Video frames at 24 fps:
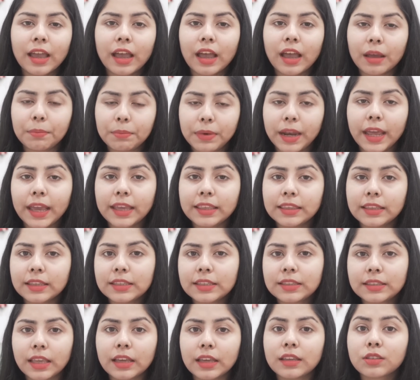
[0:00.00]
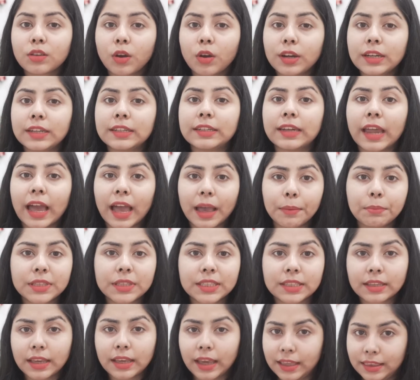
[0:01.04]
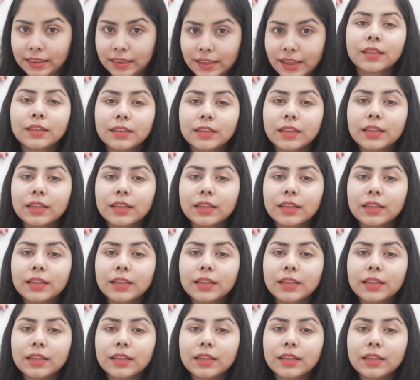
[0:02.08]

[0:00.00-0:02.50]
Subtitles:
apply these things on damp skin.